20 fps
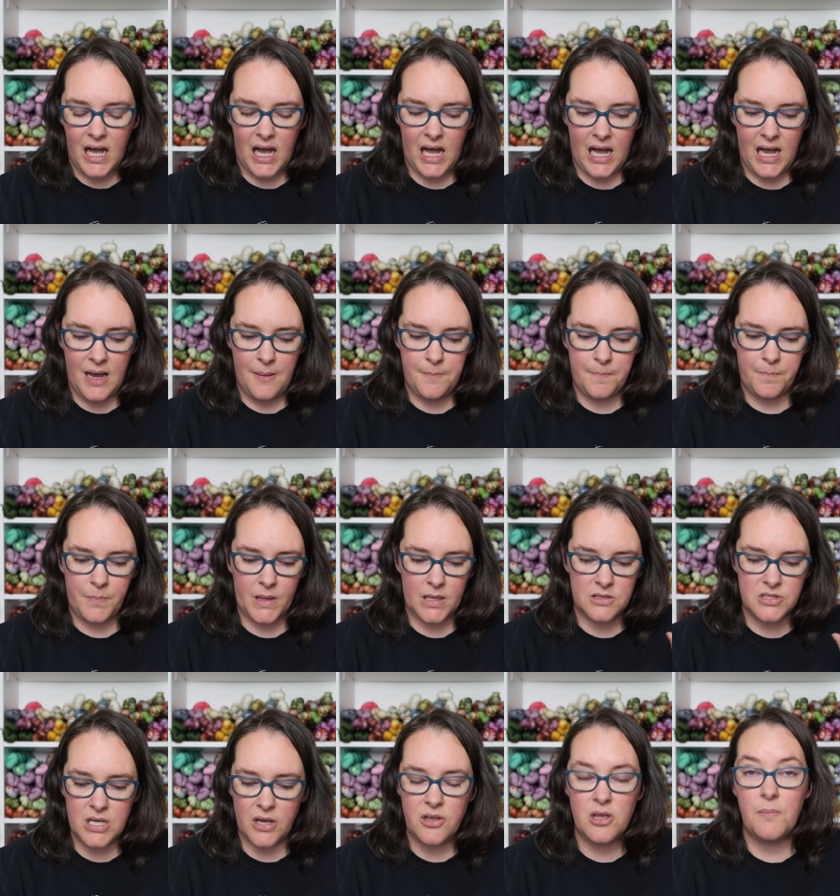
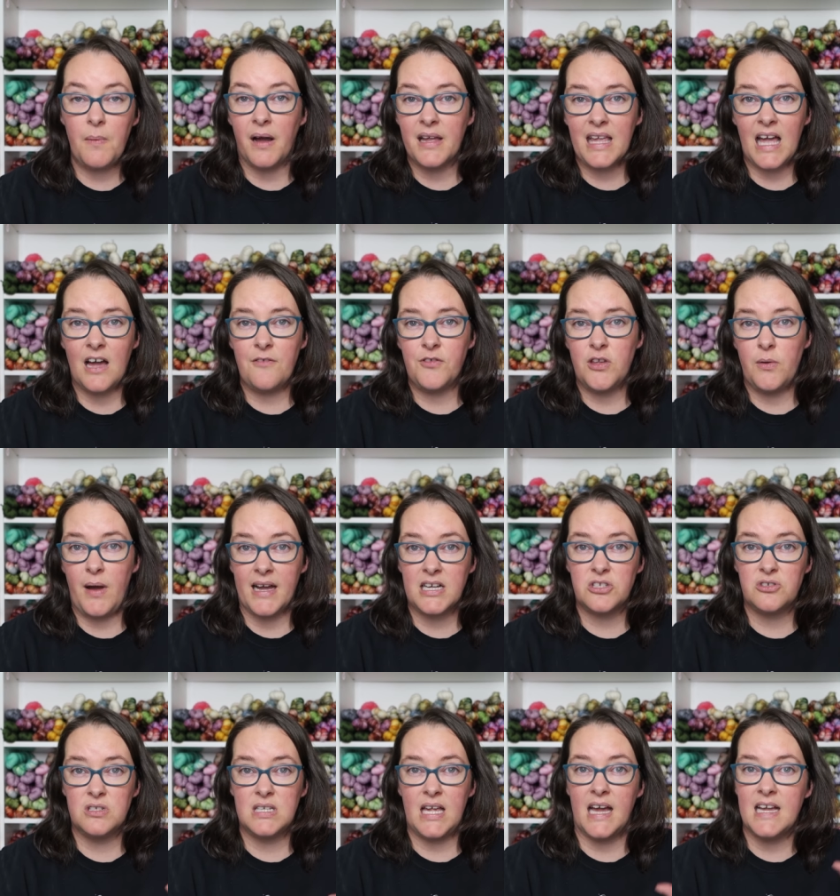So you might get a few
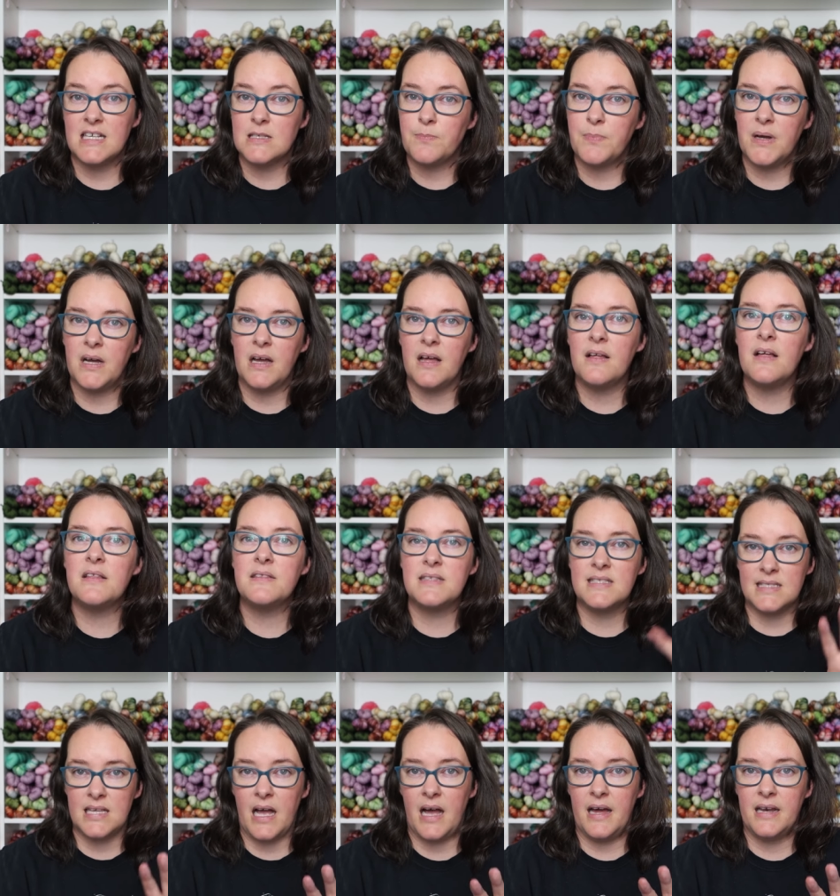extra days, but
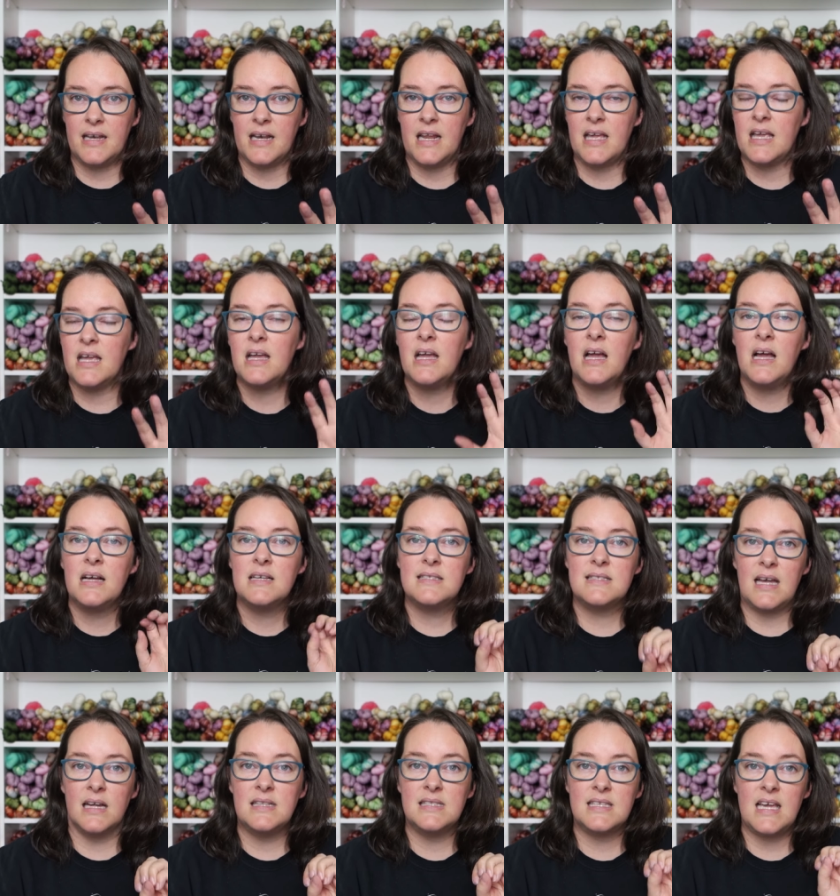certainly
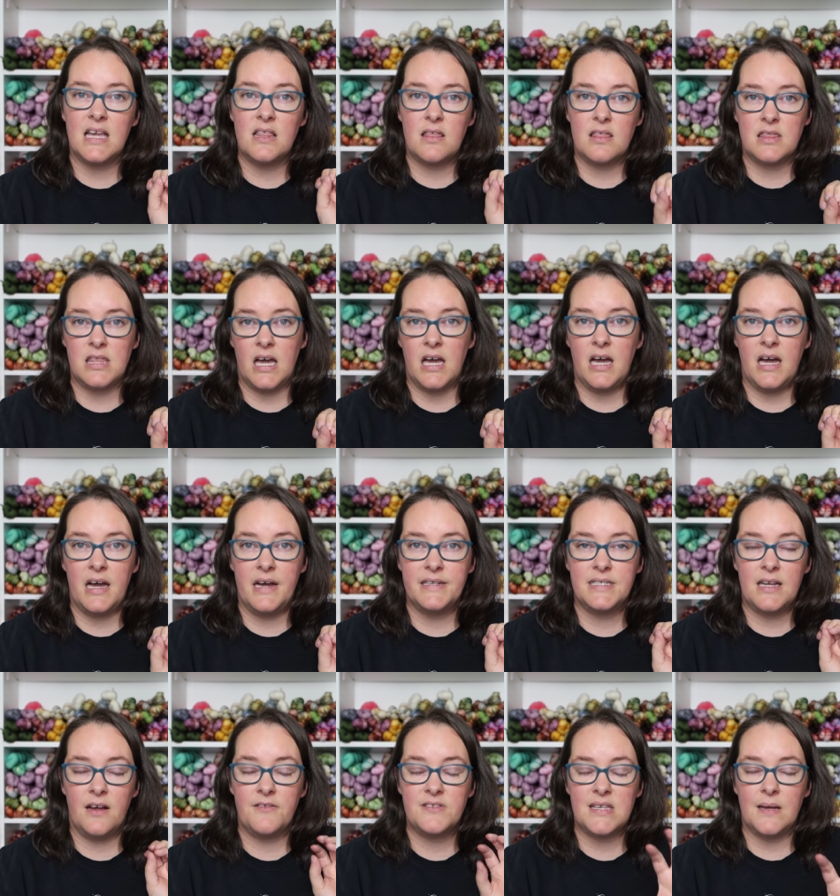Sunday the
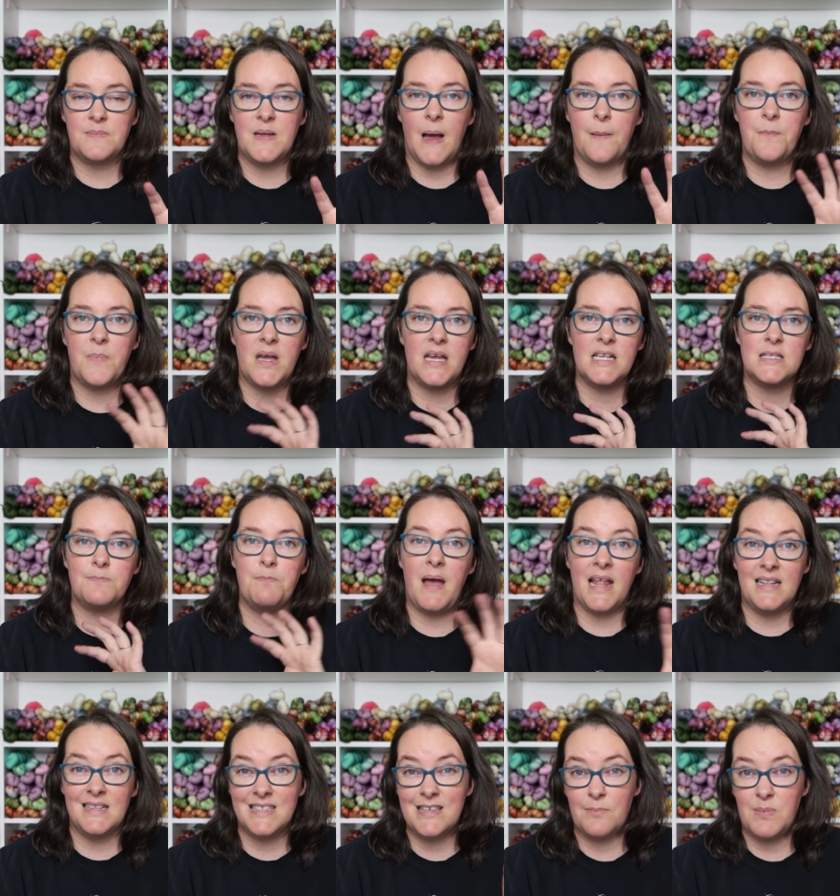3rd of September is
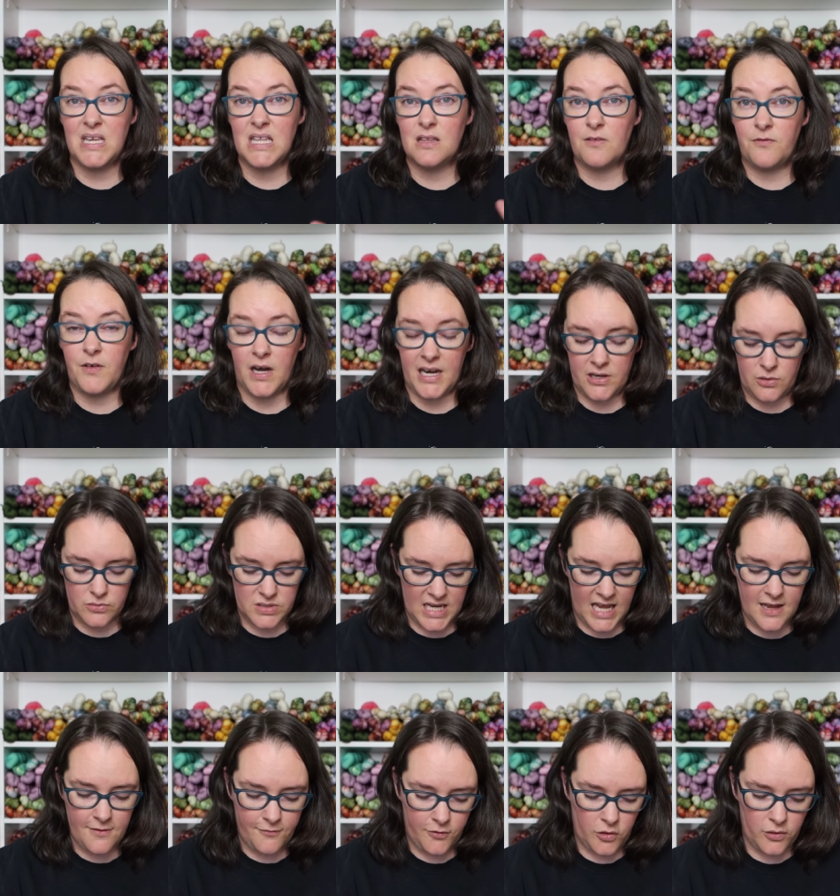meant to be the final
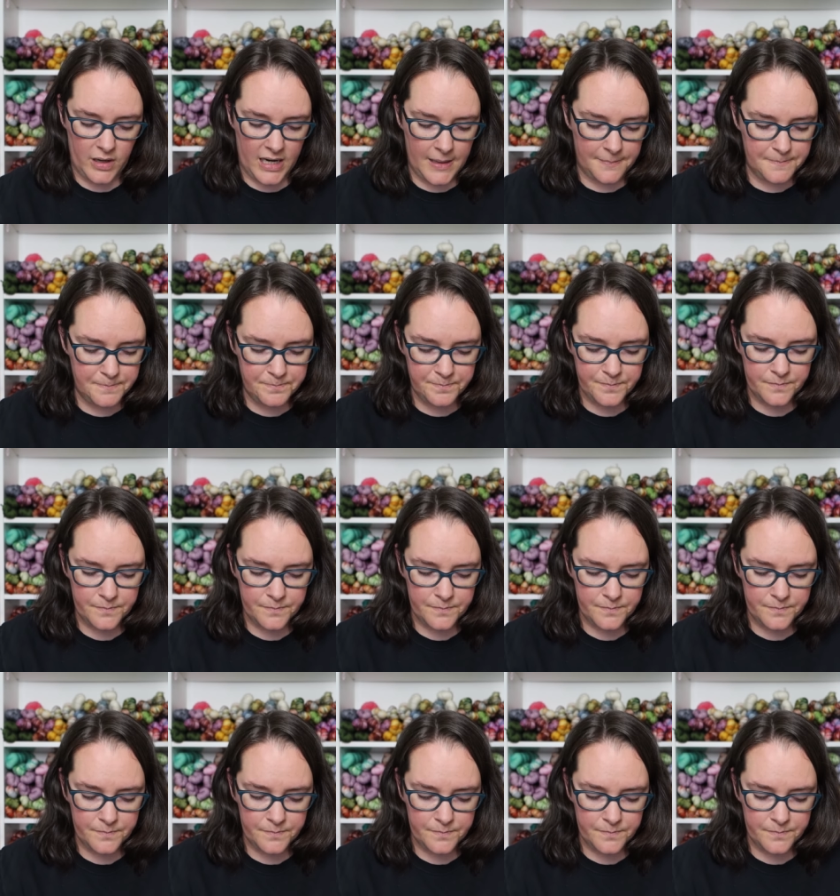day for it.